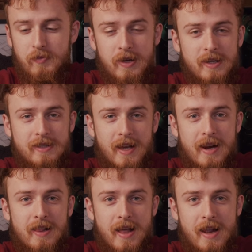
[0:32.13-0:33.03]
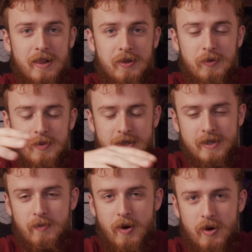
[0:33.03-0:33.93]
but it's got a lot of little
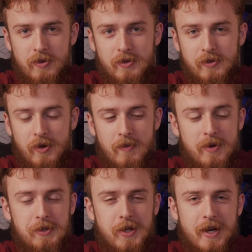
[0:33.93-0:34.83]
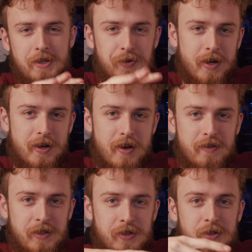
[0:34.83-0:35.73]
bits parts. So I'm gonna try to drain
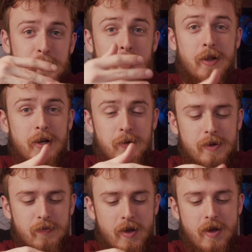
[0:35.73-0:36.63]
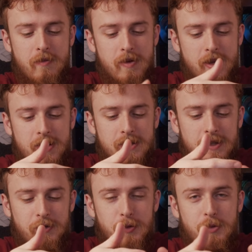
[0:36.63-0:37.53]
off and just do the liquid because
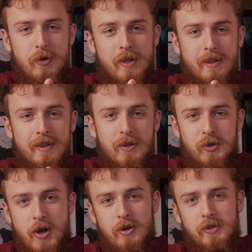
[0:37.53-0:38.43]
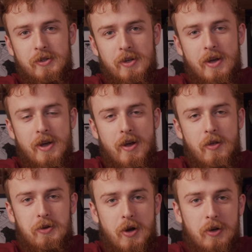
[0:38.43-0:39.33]
if you put in the chunks,
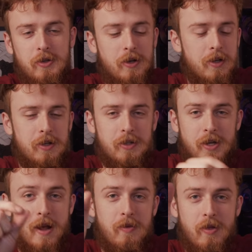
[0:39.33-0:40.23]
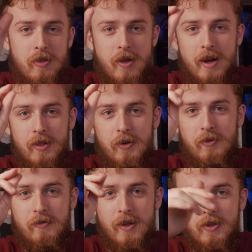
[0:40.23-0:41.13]
the chunks are gonna jam in the tiny
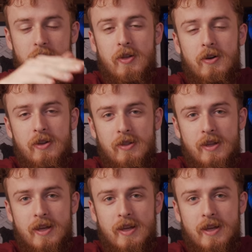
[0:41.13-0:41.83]
little fins that are in